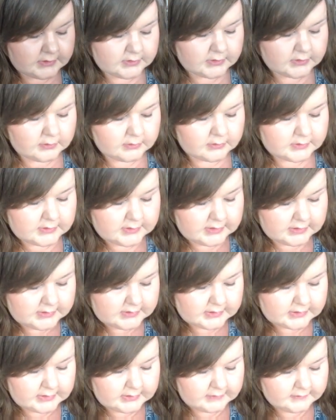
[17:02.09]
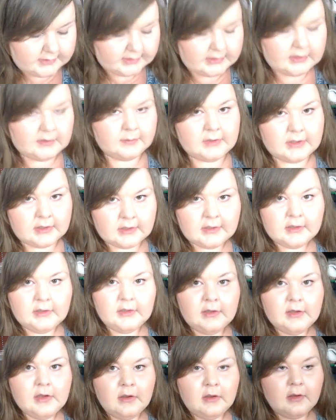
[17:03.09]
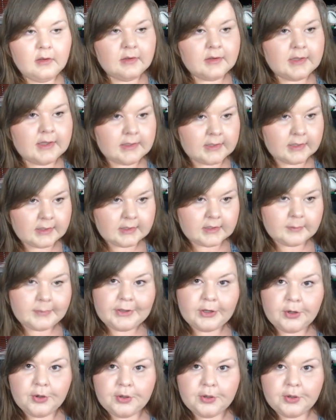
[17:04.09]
So since then I've kind of been getting a little bit